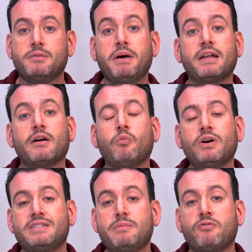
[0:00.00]
depending on
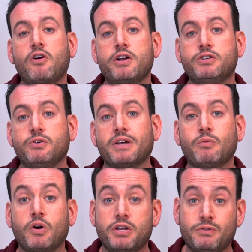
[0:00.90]
what type of art you're doing
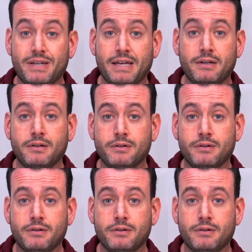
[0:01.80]
and what you need.